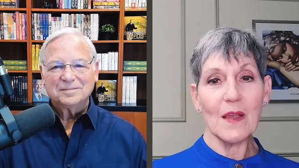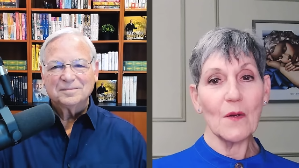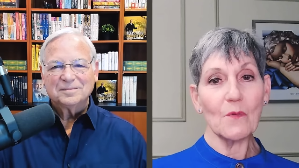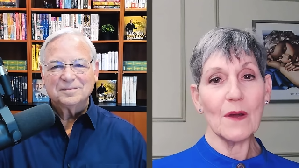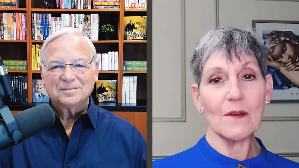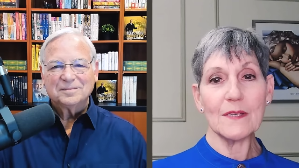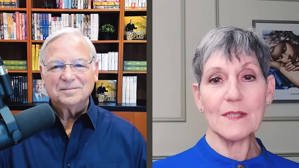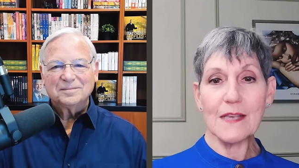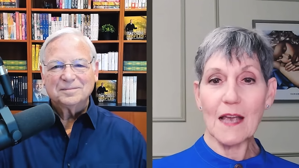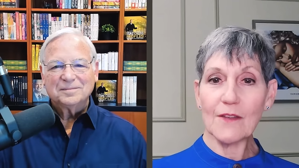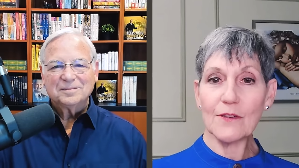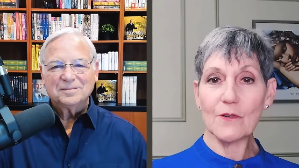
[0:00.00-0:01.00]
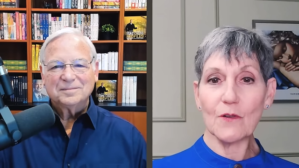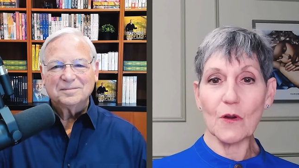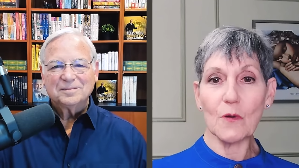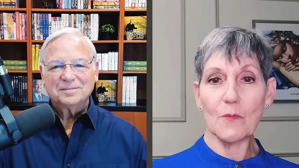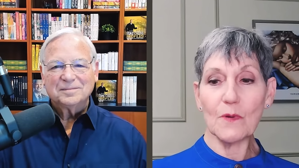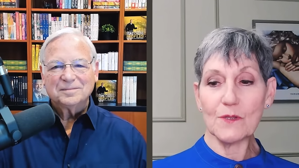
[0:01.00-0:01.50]
Speaker 1: Whereas the other
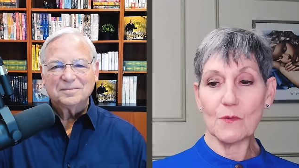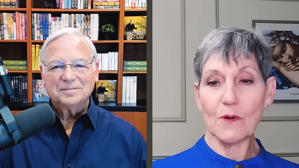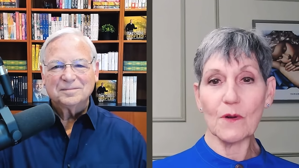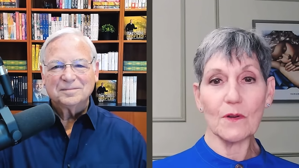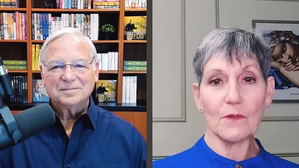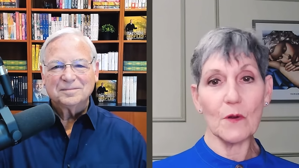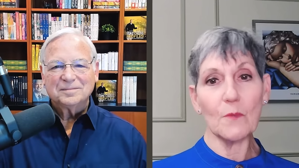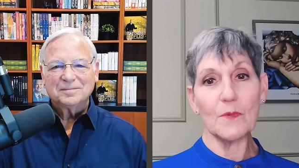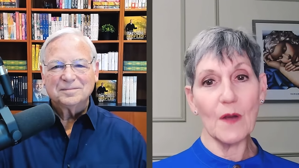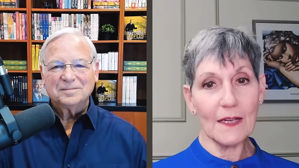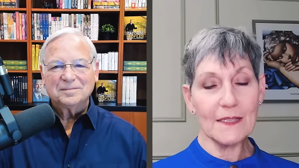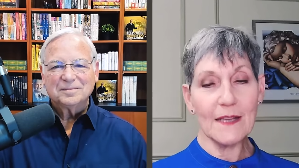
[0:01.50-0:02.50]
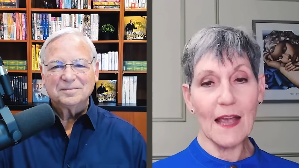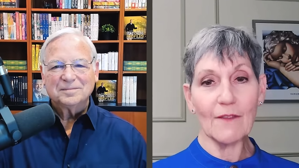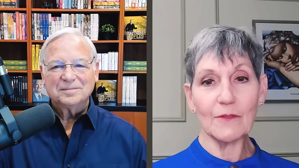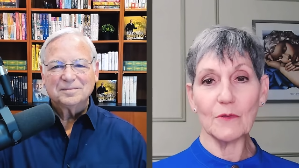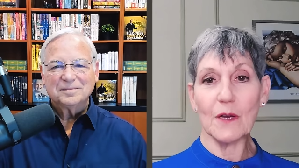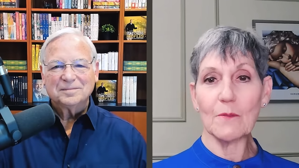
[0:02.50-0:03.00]
group, which were a group not as
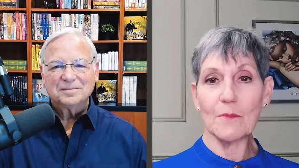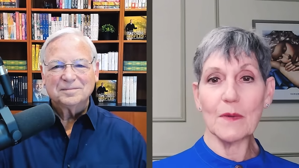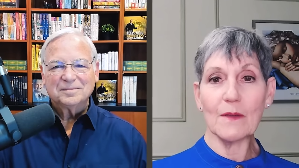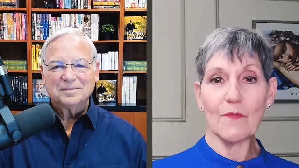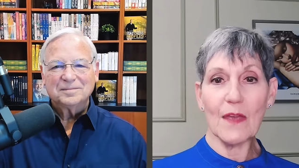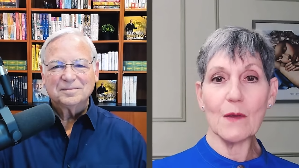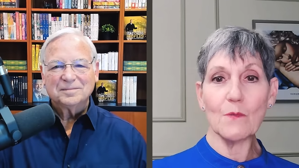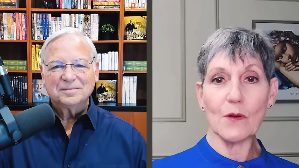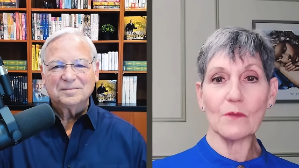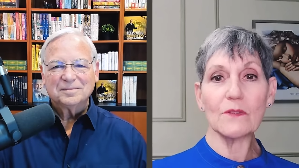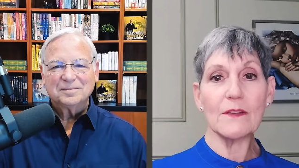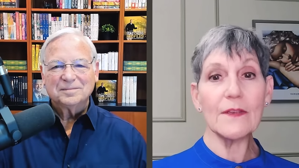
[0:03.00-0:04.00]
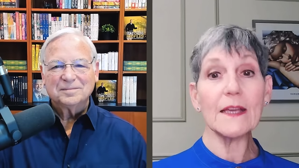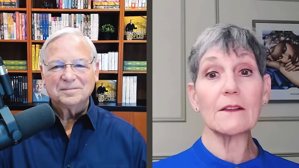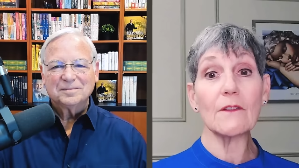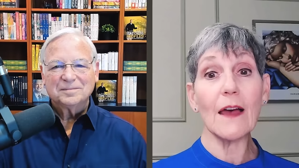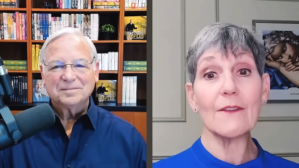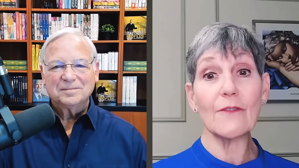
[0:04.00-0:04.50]
affluent, but they were living a
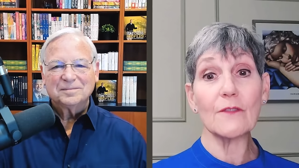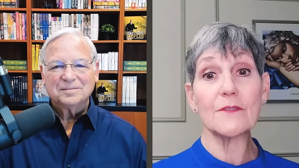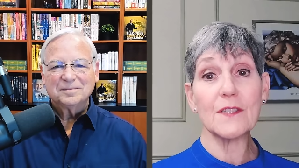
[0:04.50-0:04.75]
life of